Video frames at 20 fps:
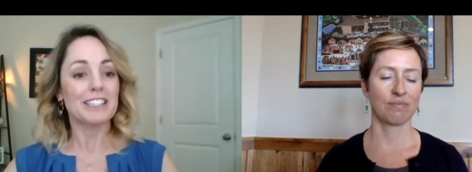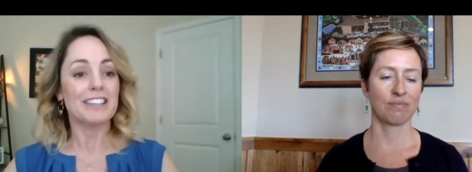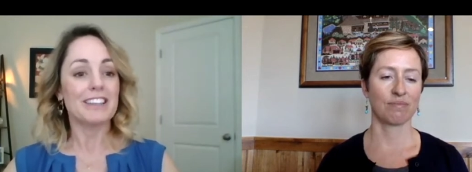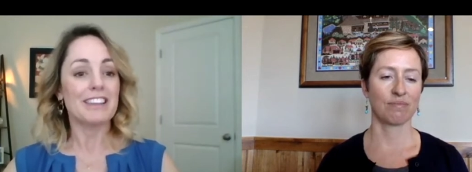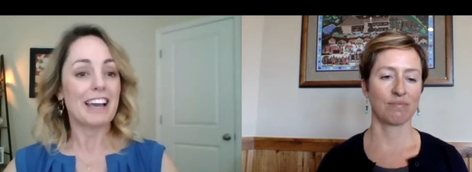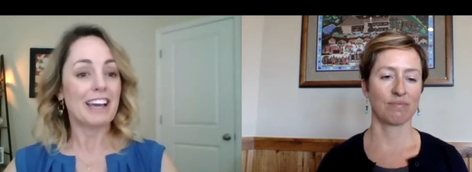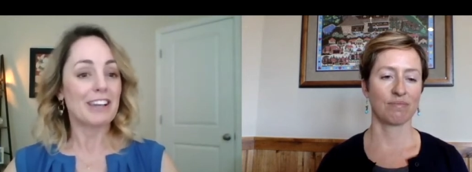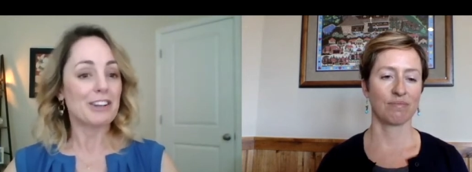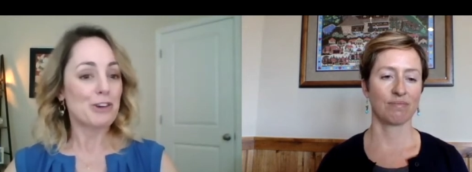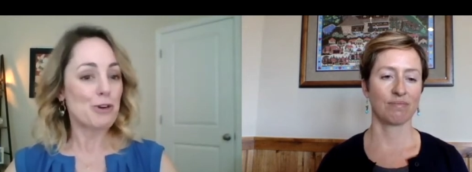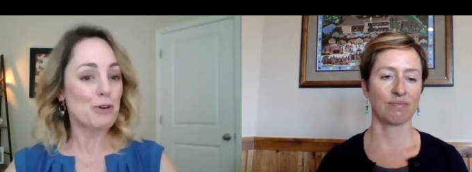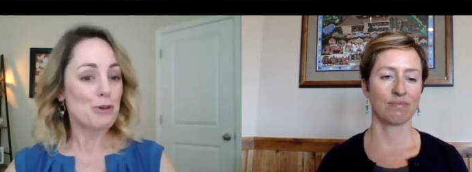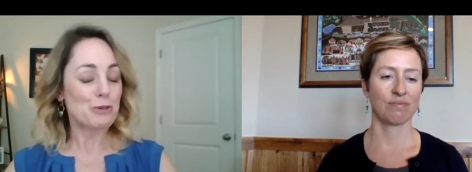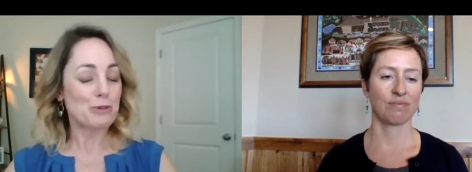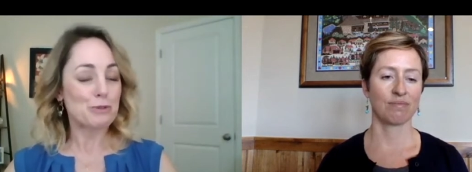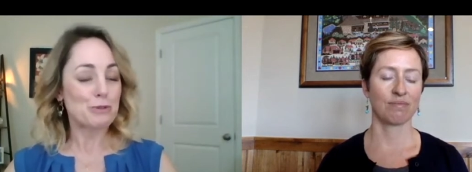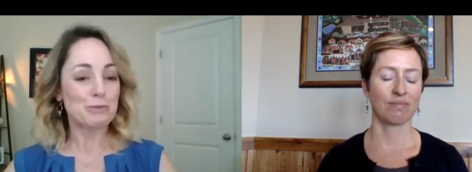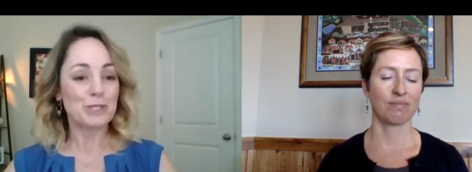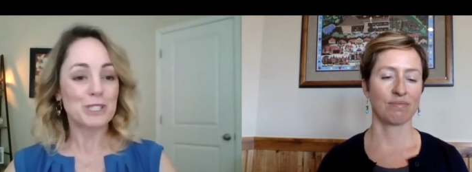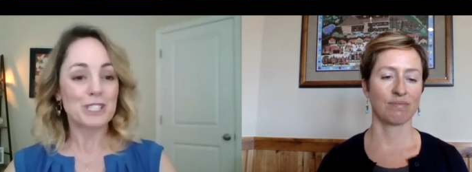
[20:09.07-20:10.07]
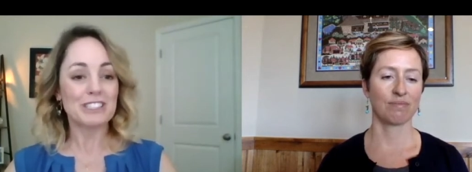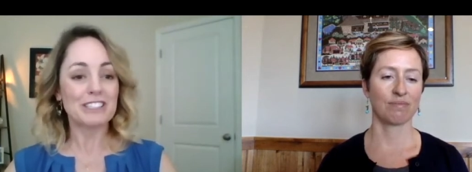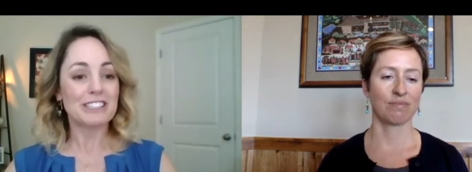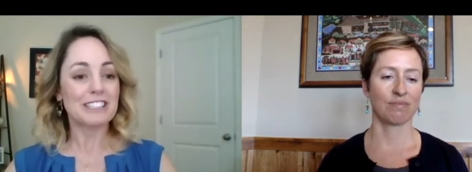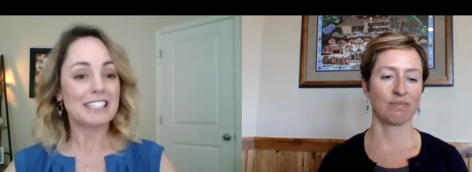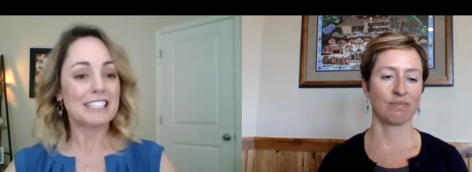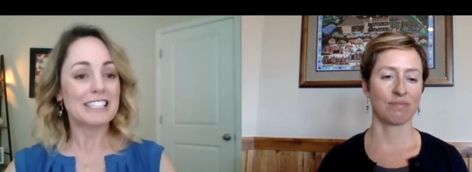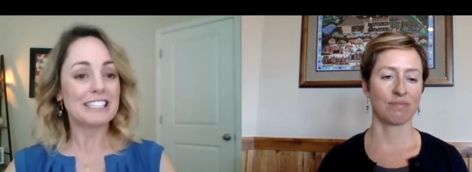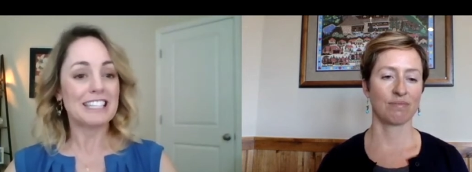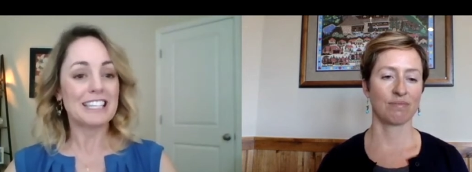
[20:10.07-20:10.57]
Speaker 1: that home
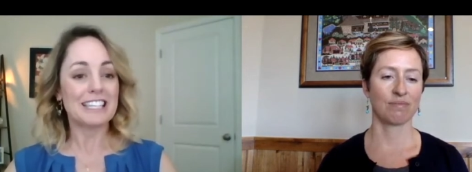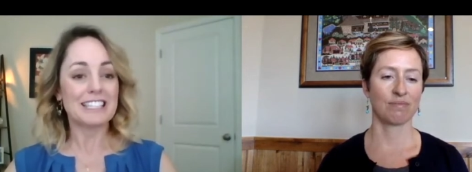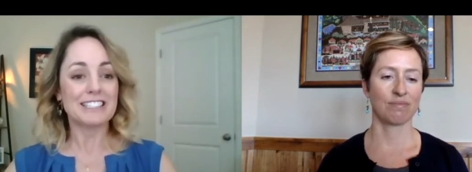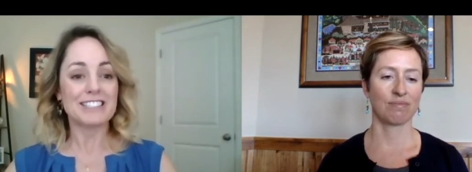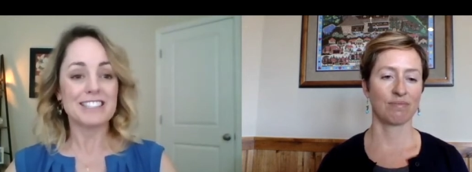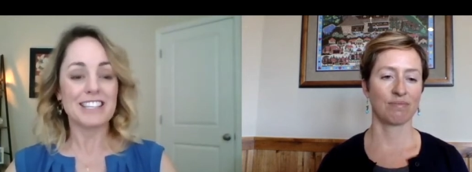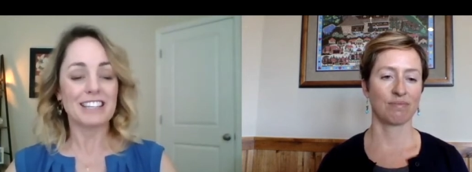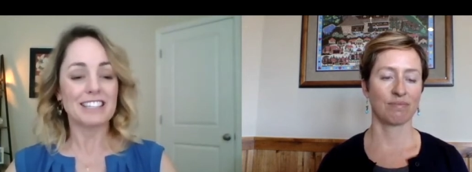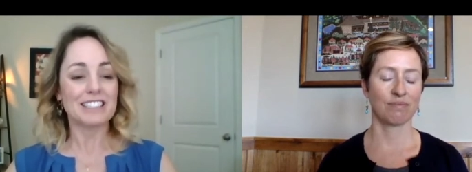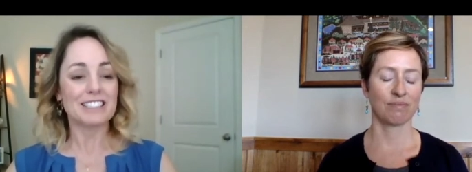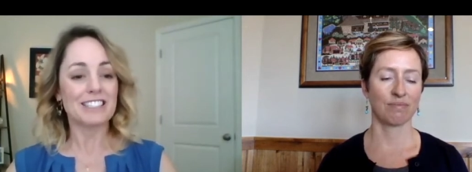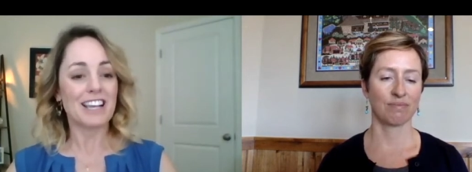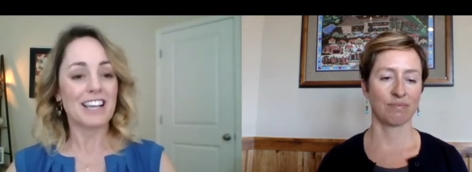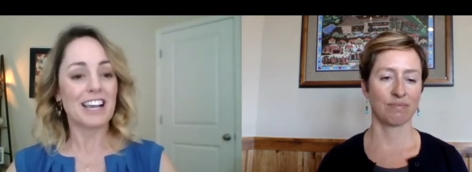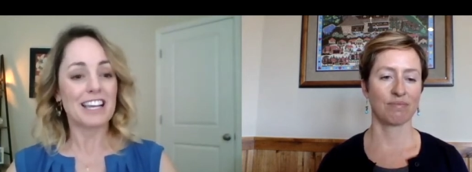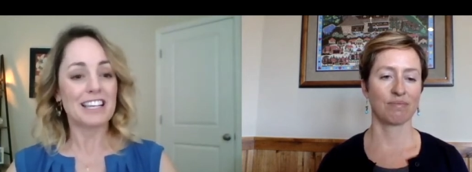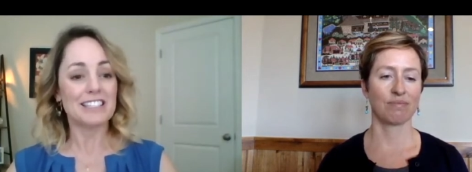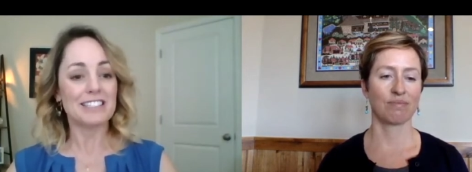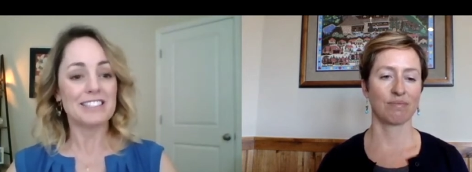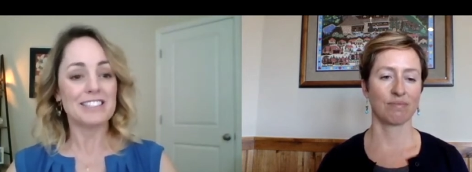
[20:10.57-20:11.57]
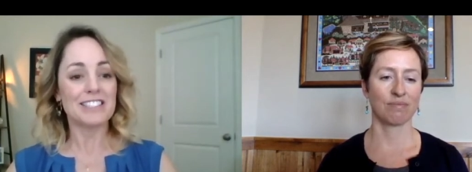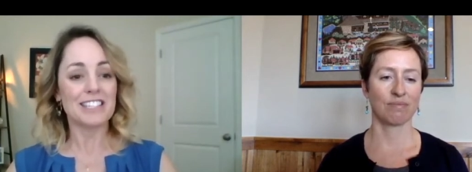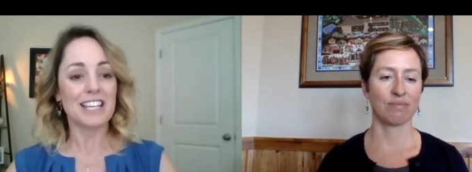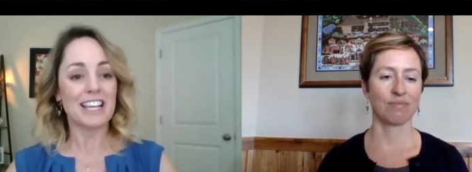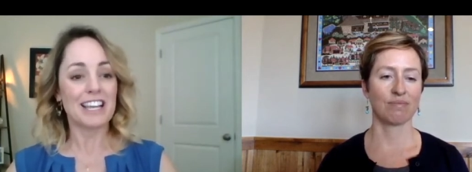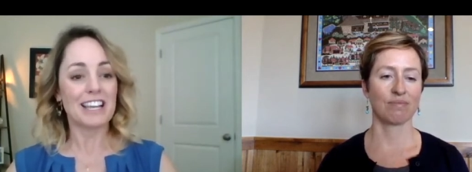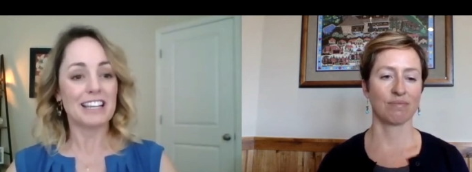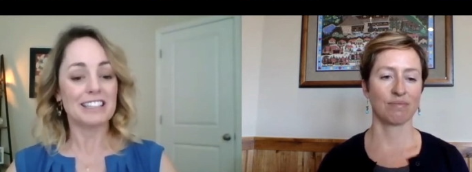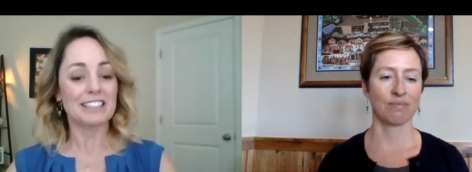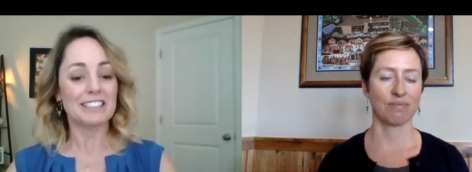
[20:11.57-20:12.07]
clean and sanitized
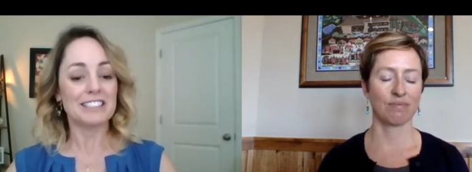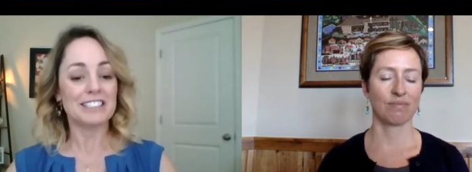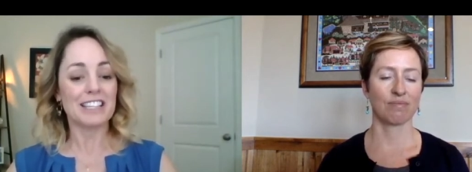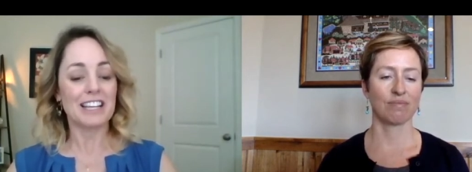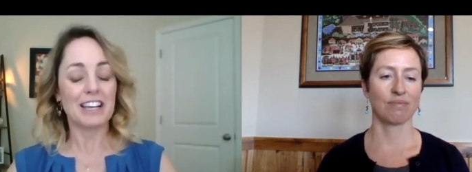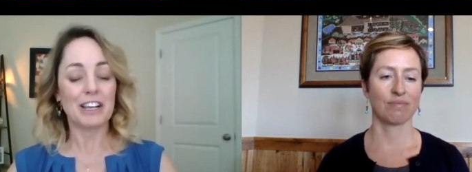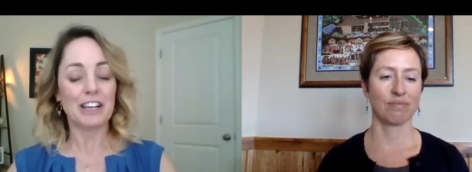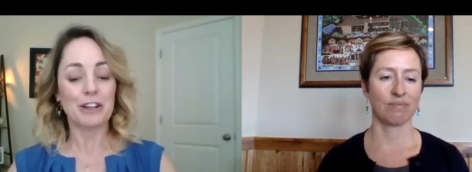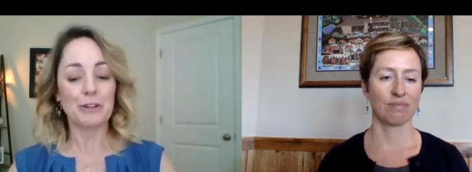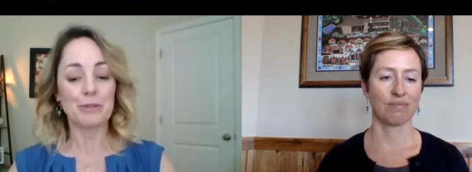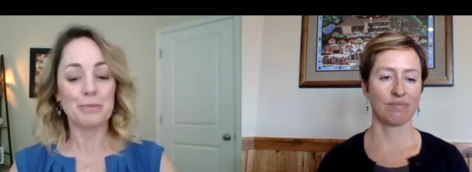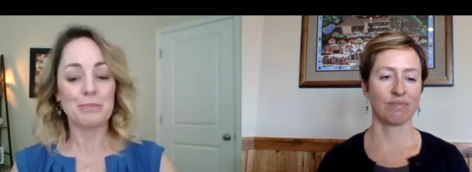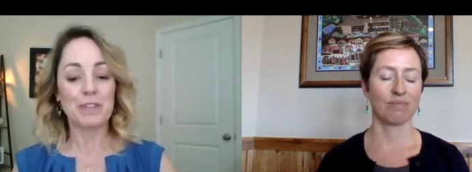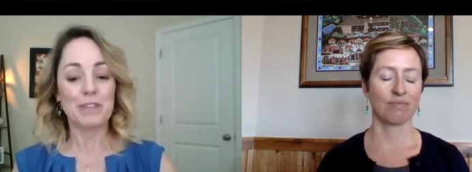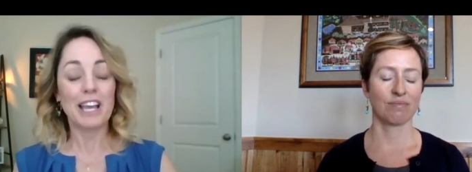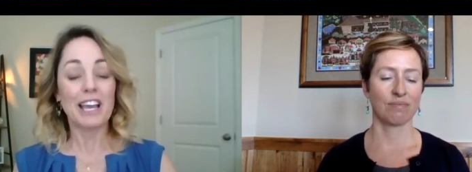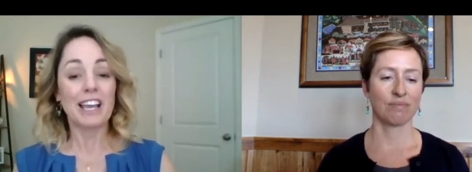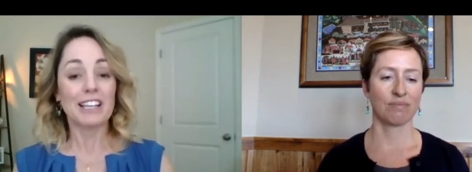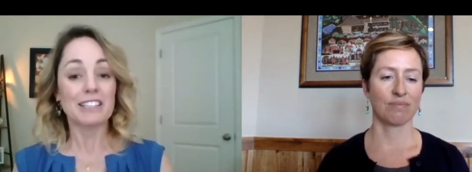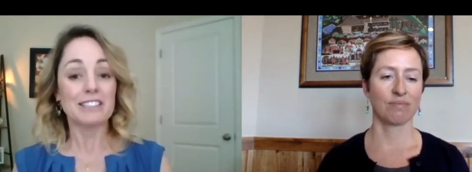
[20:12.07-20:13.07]
and um, as